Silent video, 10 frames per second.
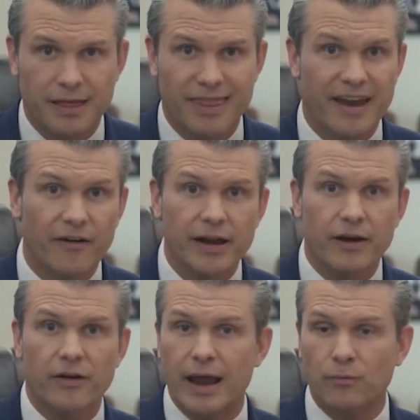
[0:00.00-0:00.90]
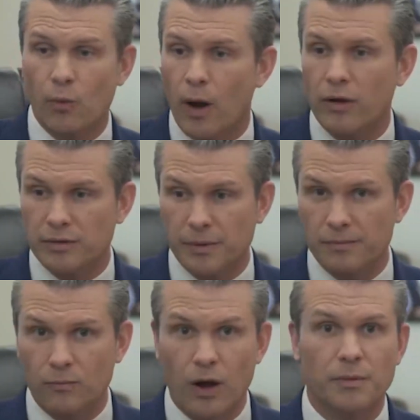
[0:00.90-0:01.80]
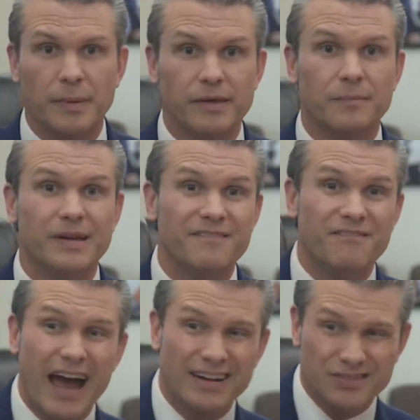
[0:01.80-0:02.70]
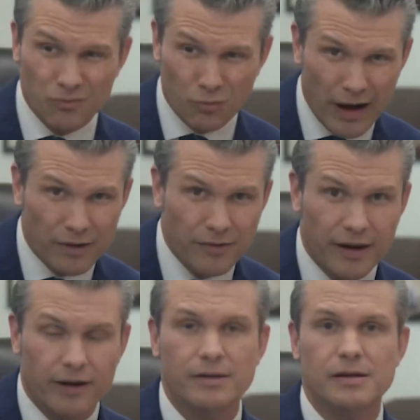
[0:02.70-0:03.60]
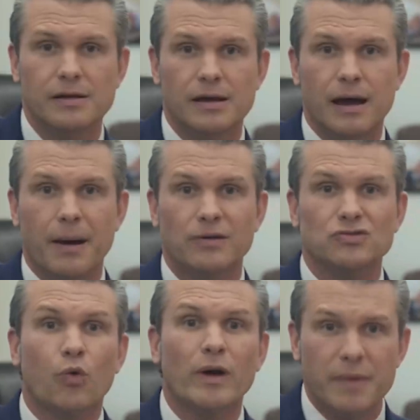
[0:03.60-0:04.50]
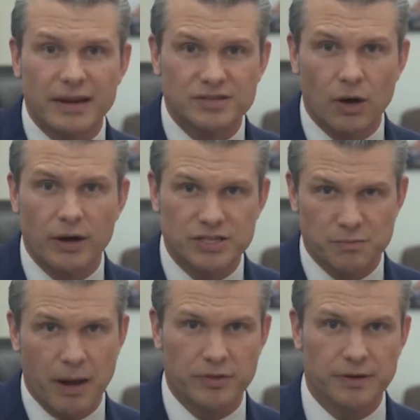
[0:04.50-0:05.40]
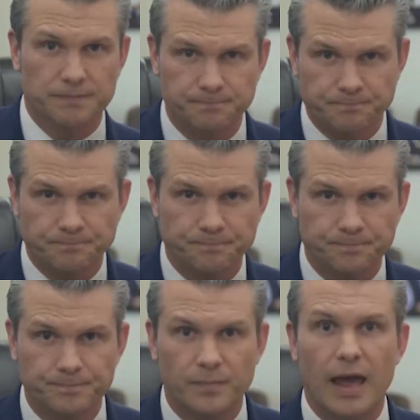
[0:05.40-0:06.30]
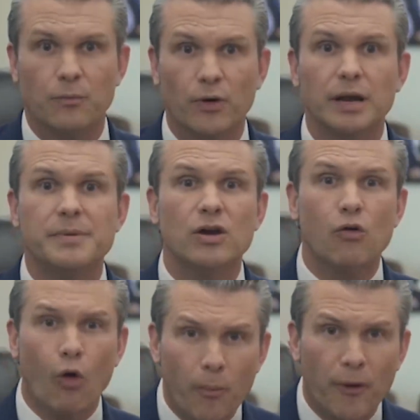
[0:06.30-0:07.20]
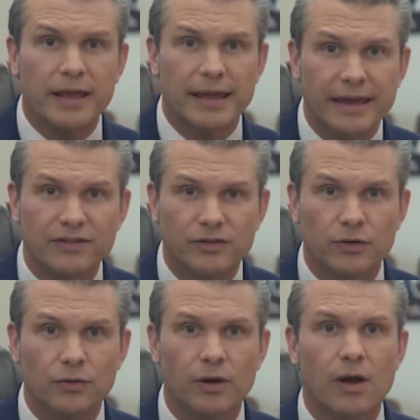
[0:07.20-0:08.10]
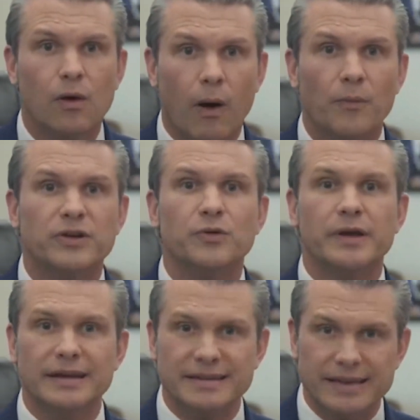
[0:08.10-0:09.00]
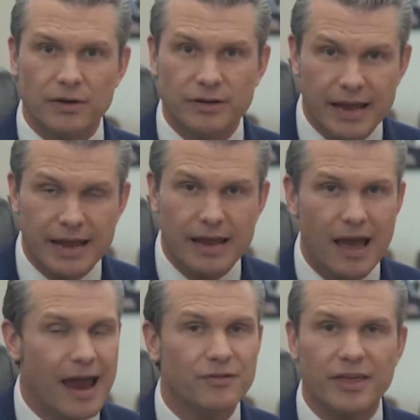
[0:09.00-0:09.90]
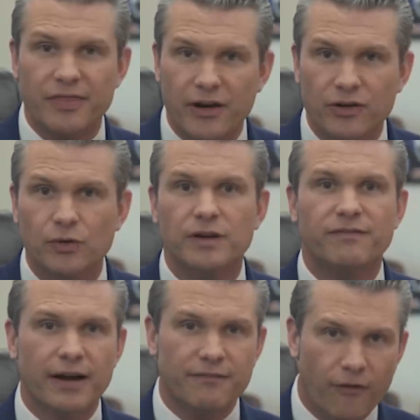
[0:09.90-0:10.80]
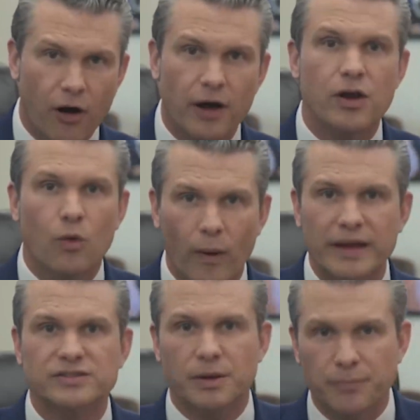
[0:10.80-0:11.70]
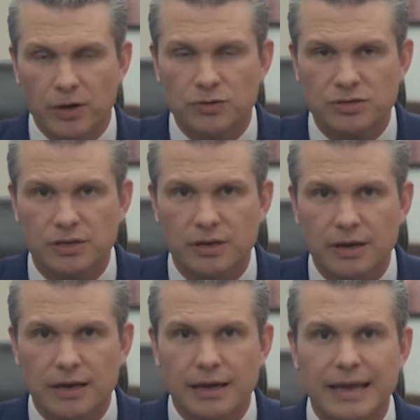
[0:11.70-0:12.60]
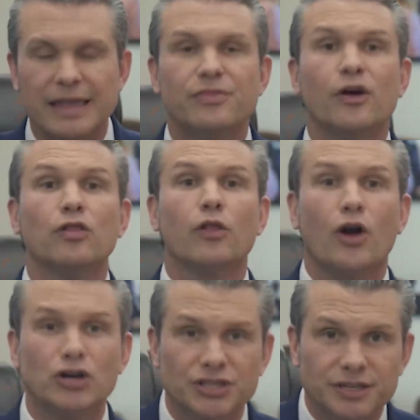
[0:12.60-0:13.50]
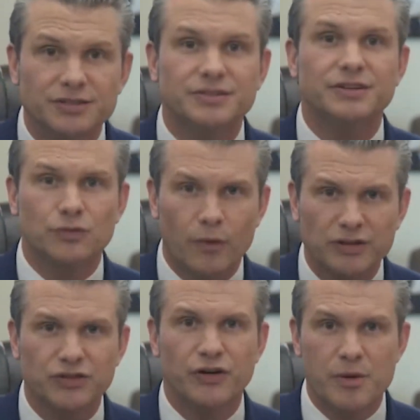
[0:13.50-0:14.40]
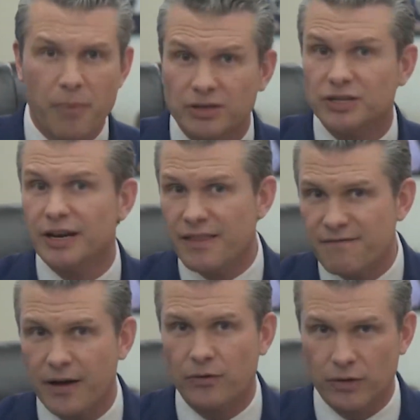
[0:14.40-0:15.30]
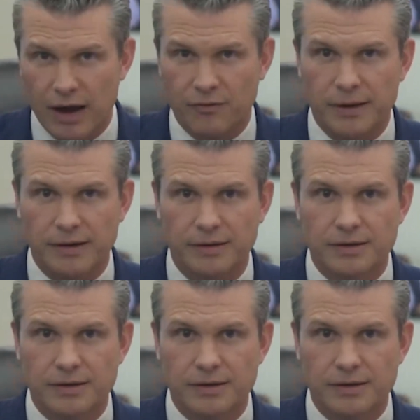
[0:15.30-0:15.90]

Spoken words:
They're here and we're welcoming them. In fact, right over there, about 20 minutes ago, I just met with them. And we're going to be incorporating into what we're doing at DOD, everything they're doing to find fraud, waste, and abuse in the largest discretionary budget in the federal government.